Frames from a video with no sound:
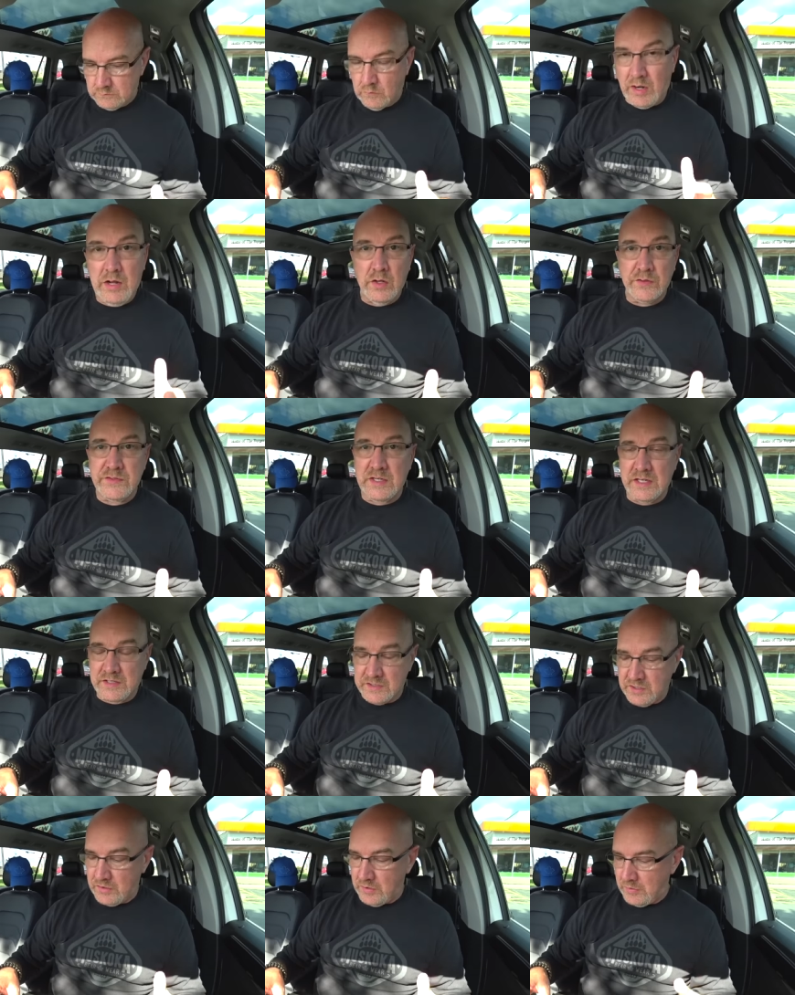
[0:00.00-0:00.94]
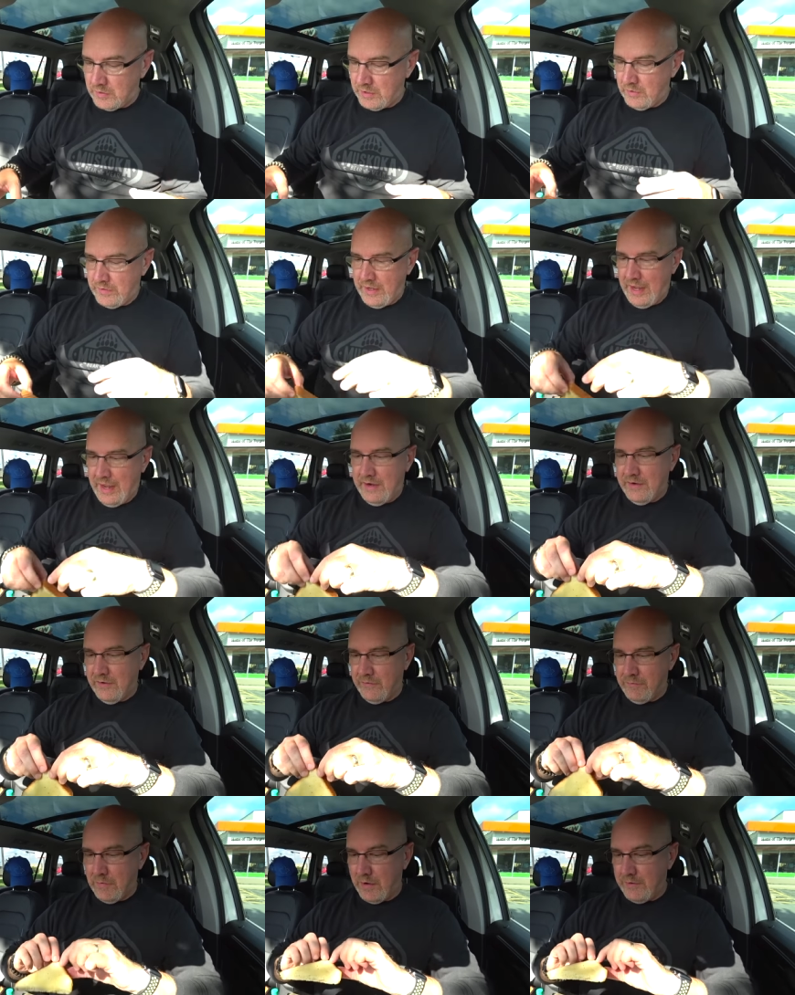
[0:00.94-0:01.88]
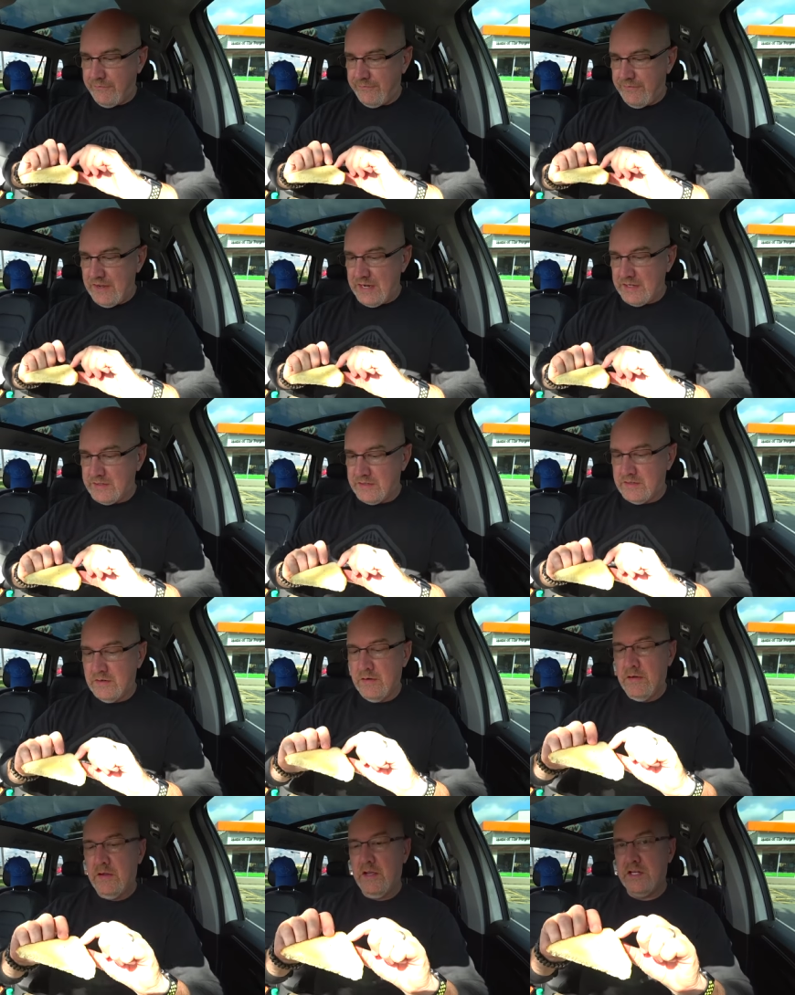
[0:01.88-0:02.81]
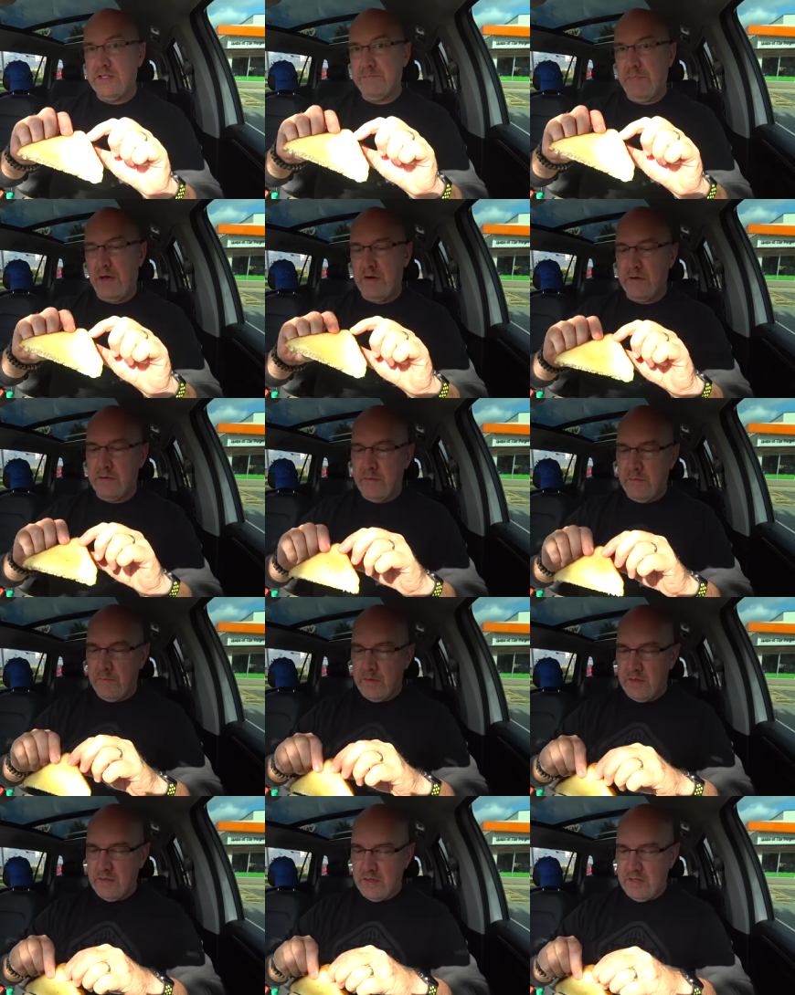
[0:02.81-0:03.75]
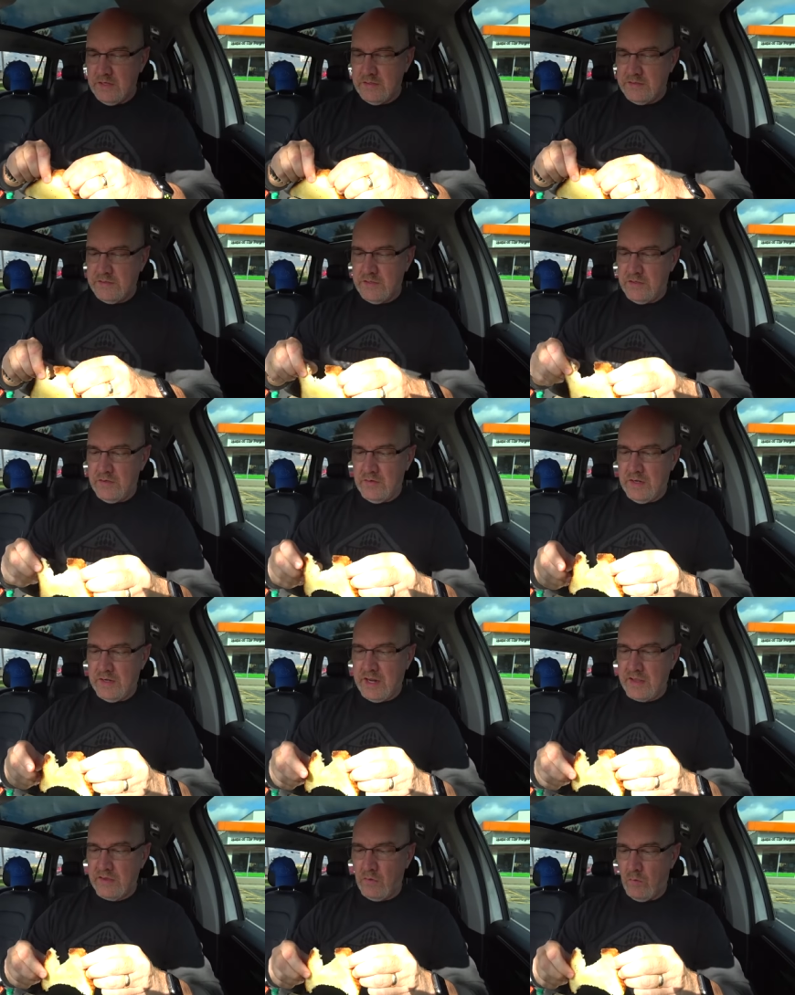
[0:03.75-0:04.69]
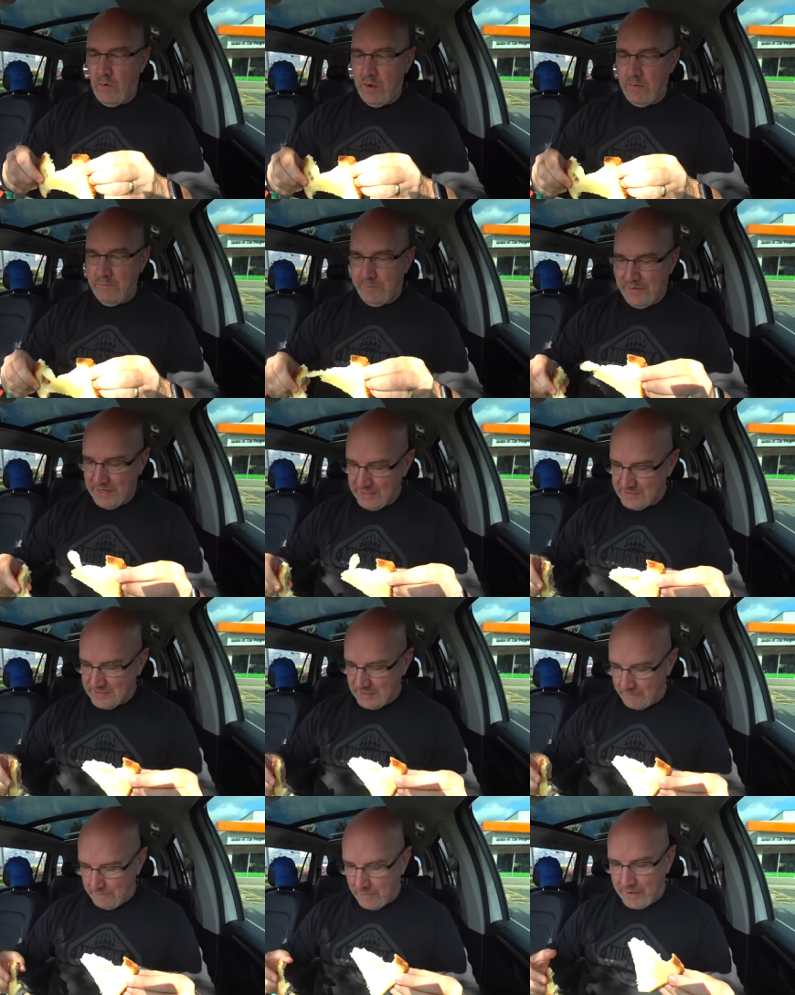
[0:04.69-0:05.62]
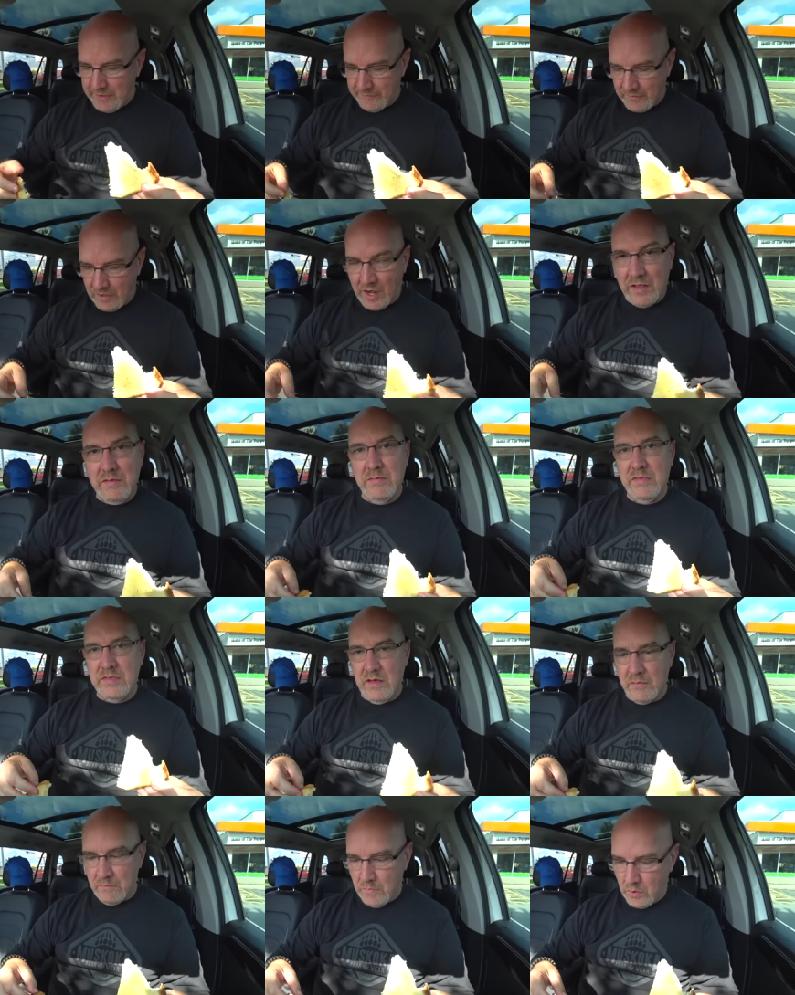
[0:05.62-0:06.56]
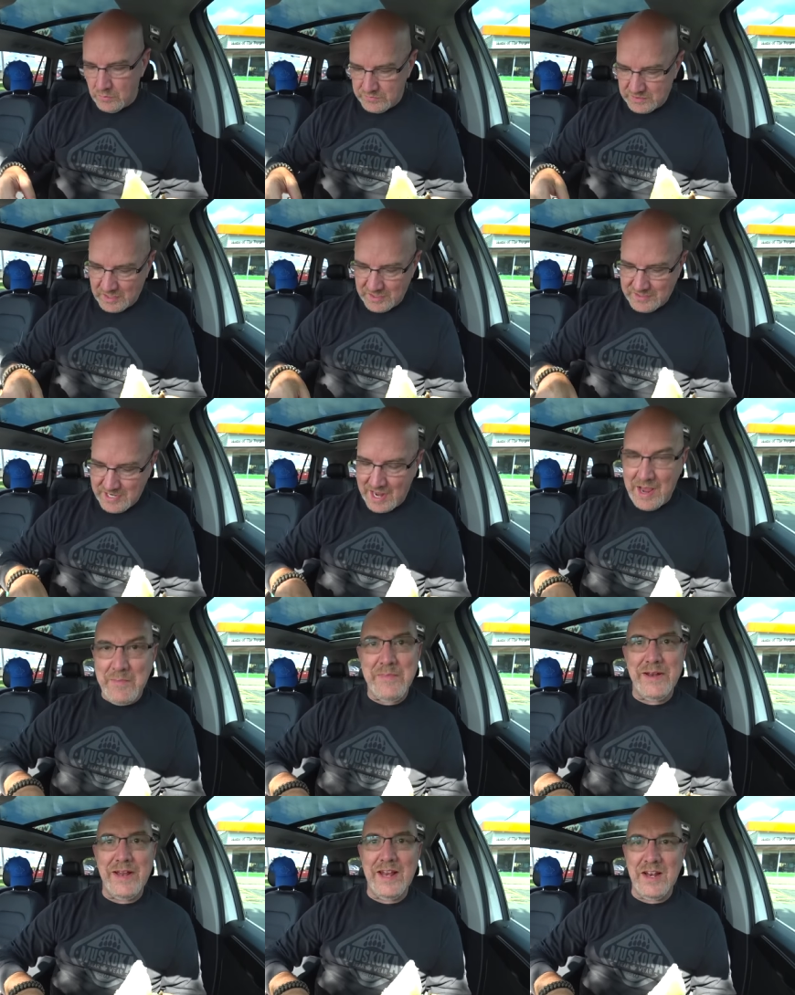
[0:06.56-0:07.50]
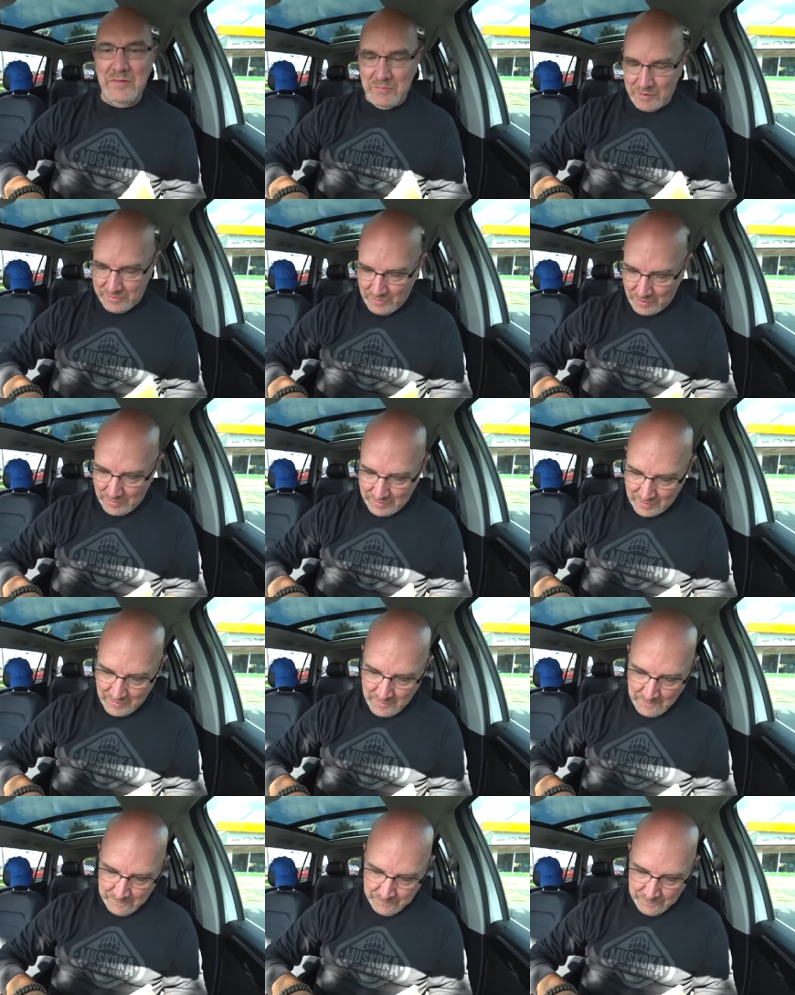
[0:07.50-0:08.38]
What I also like to do near the end of my feast, it's buttered, is to get the one piece that might have got the most contaminated with all the,